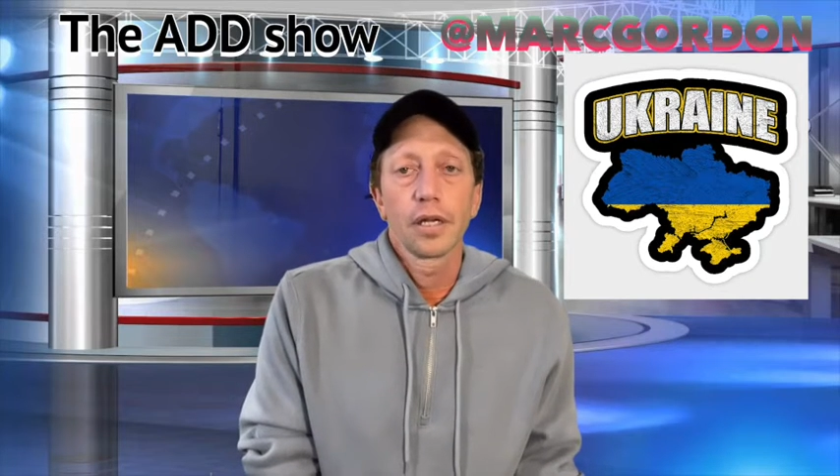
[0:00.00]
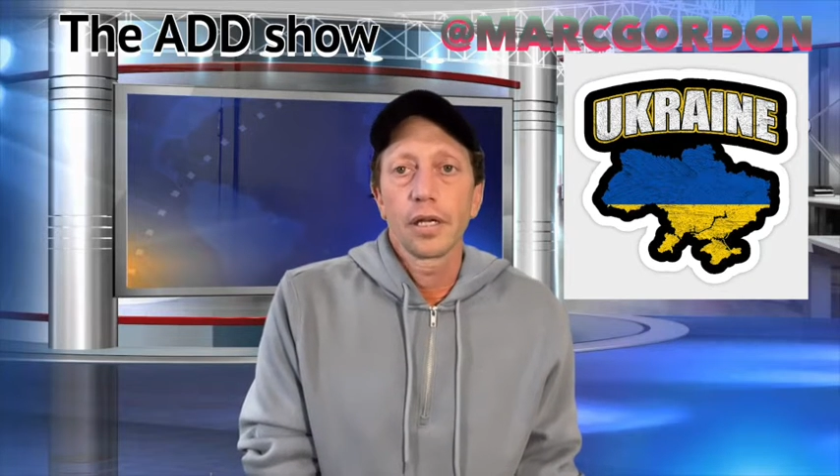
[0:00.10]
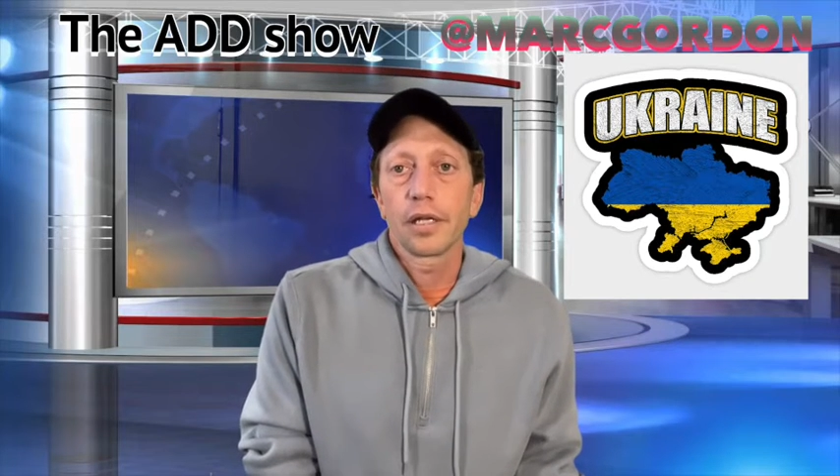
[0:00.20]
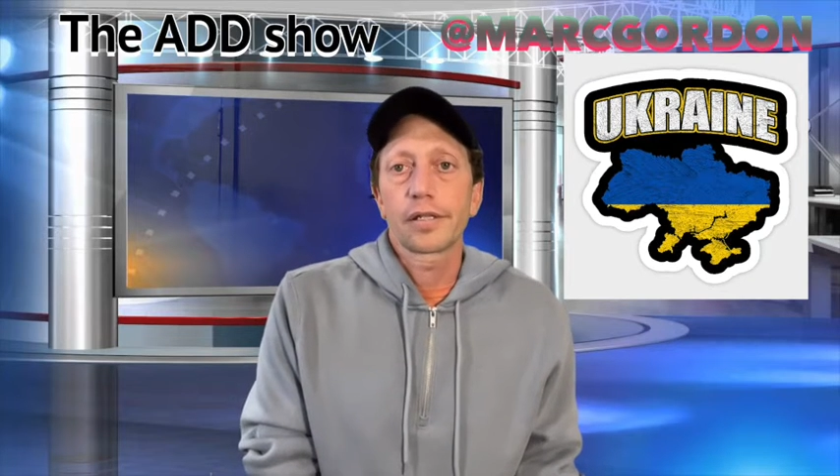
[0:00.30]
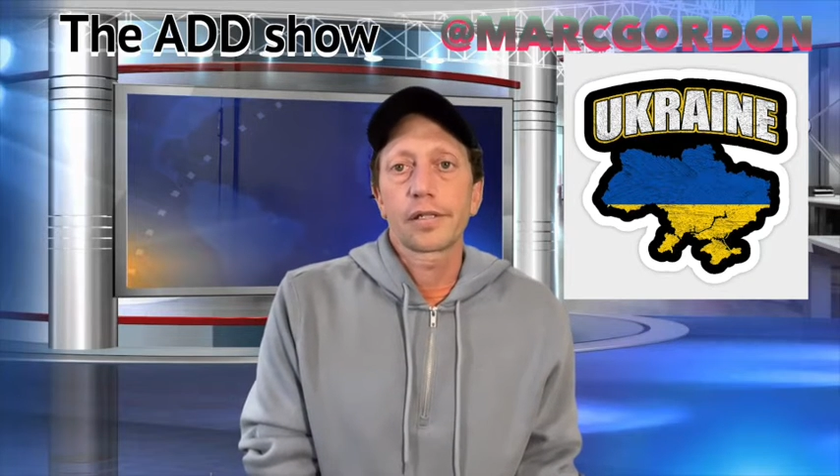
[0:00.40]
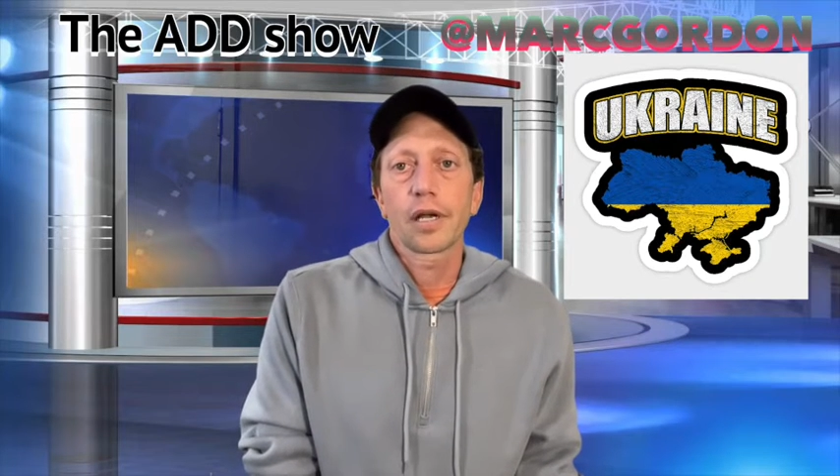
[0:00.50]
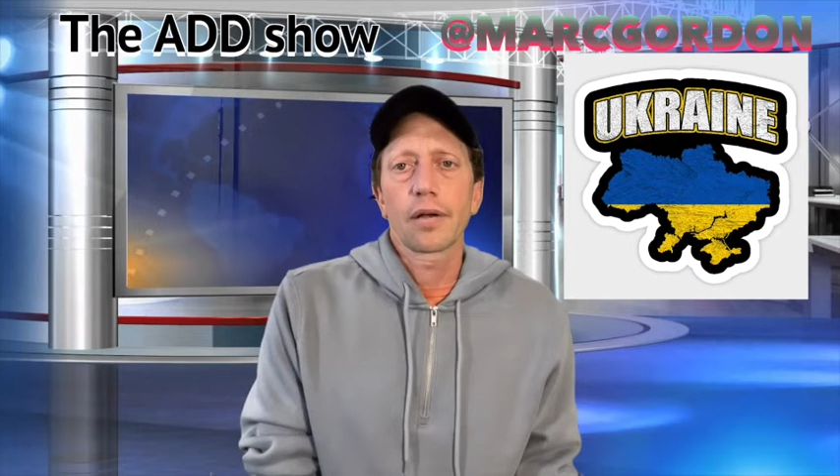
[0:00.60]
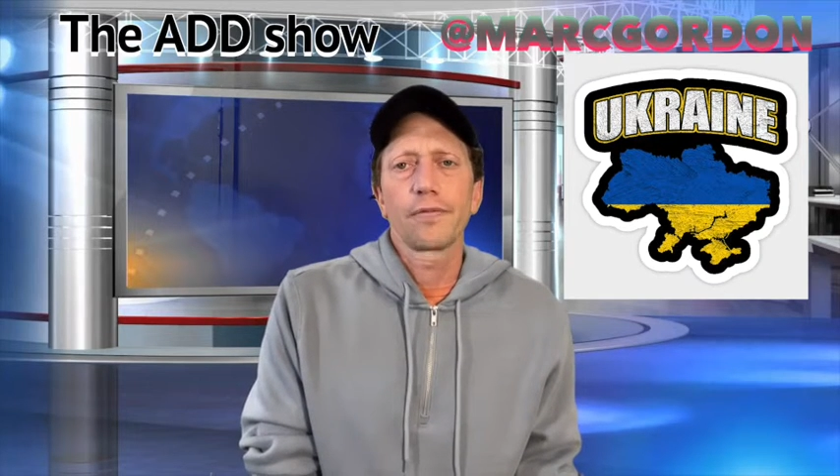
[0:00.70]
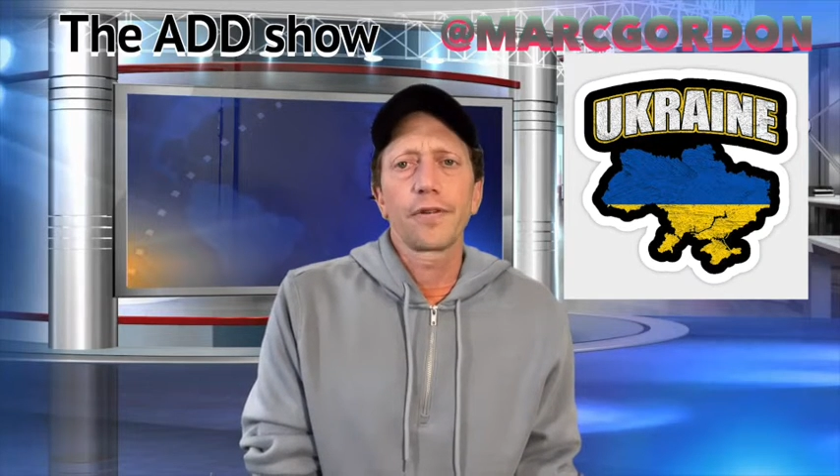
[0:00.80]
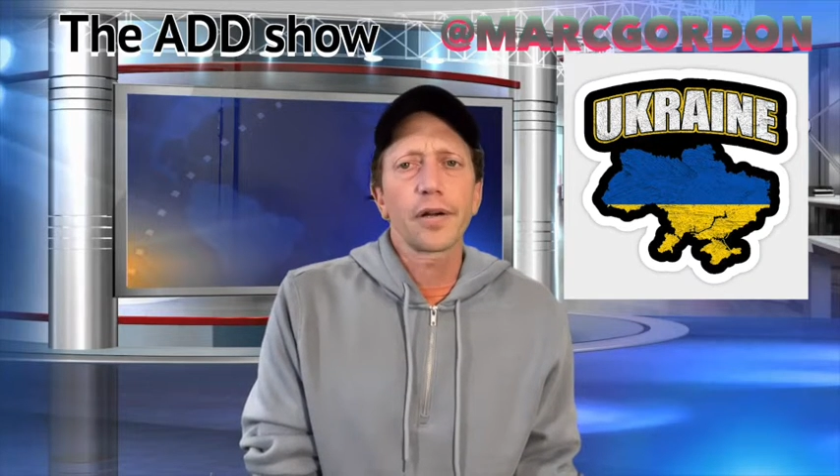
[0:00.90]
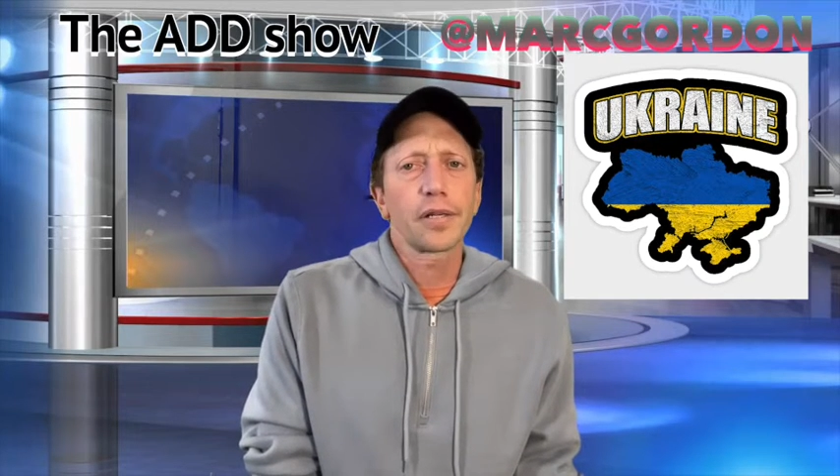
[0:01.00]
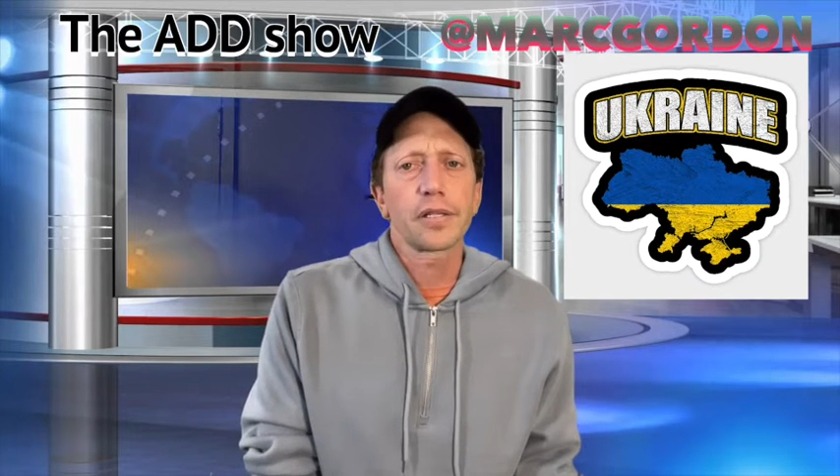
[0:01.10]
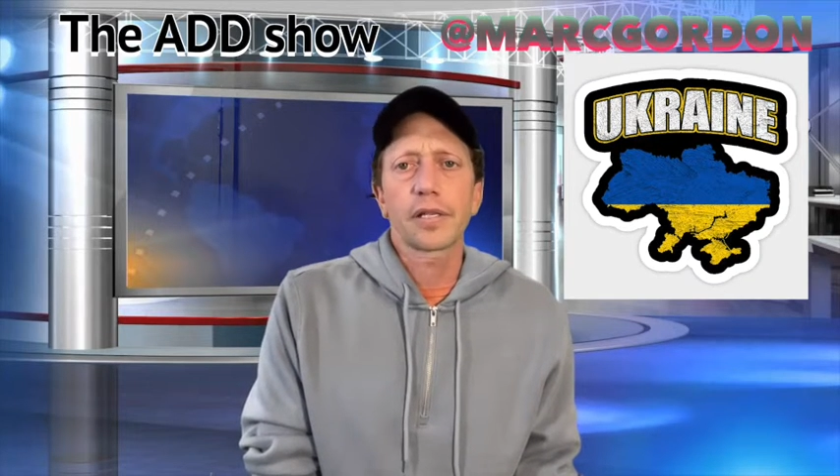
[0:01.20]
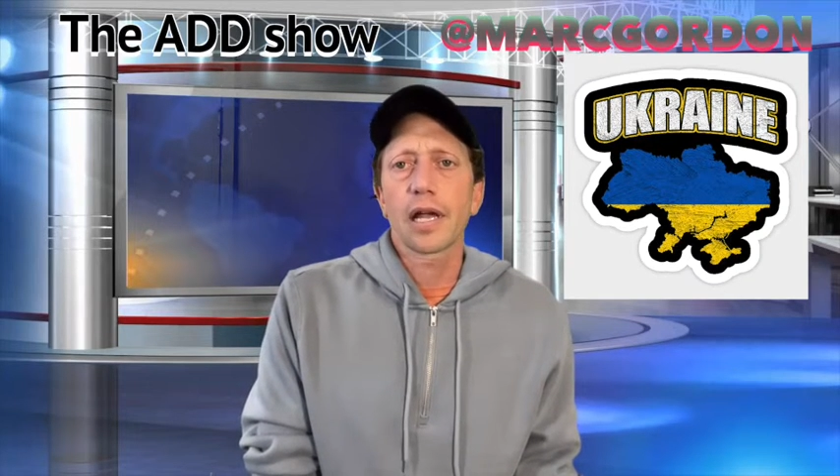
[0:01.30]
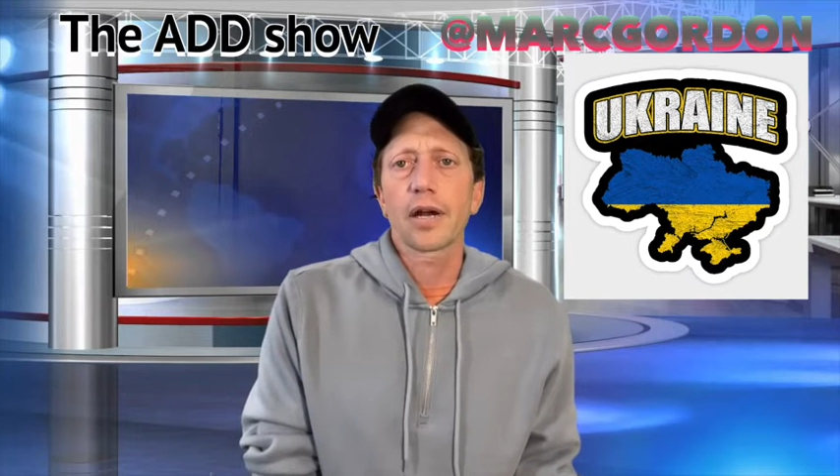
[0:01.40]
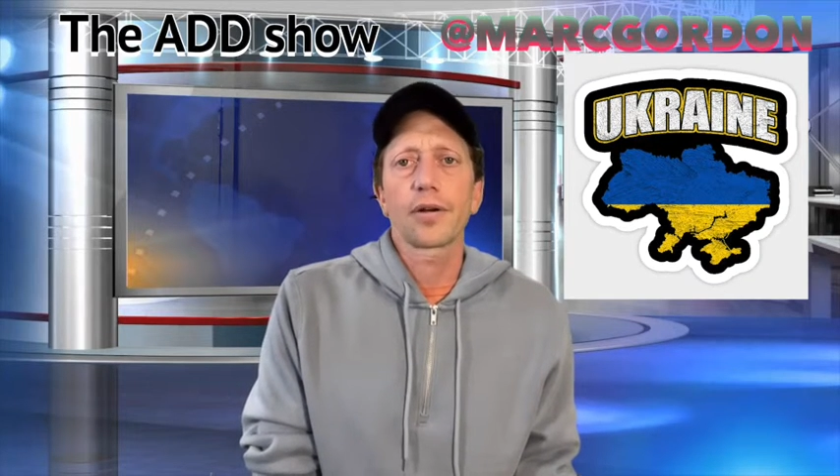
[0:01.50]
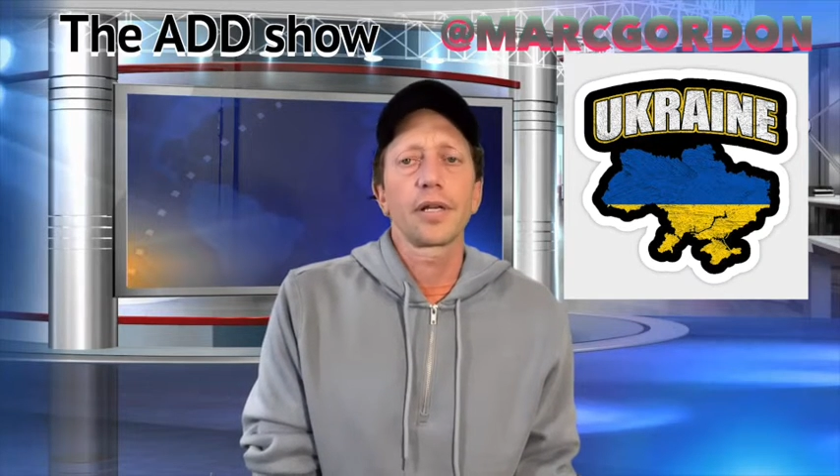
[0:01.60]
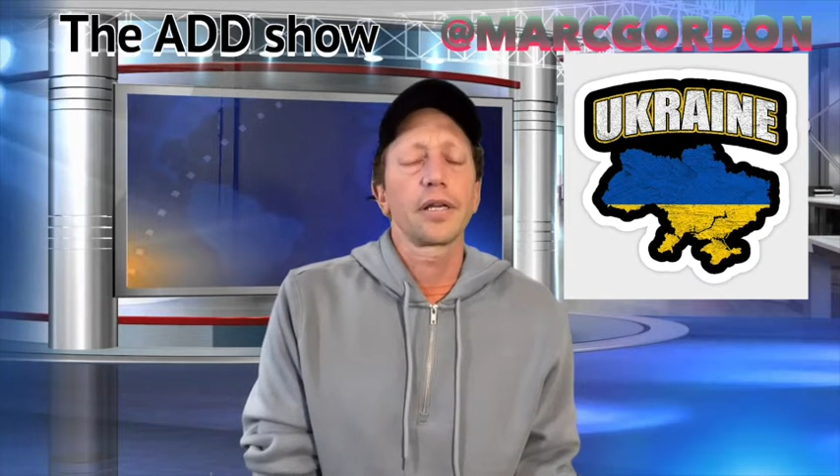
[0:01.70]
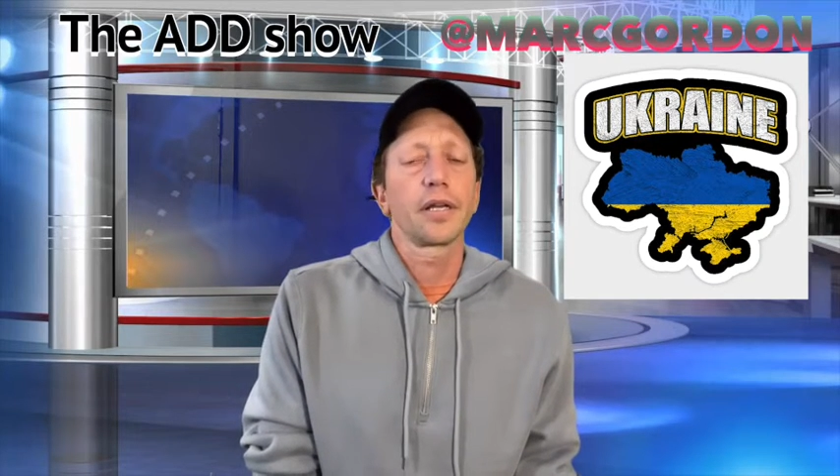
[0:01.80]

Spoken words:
It's very scary.